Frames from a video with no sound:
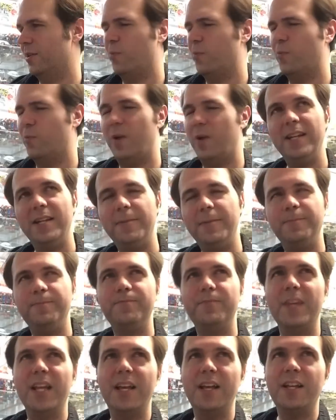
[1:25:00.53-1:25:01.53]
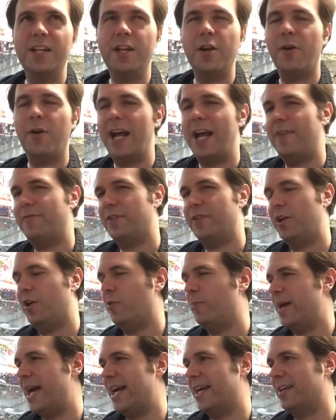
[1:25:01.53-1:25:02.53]
When did, I have to
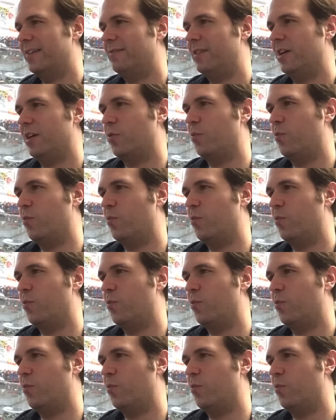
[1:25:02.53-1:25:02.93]
go back and look.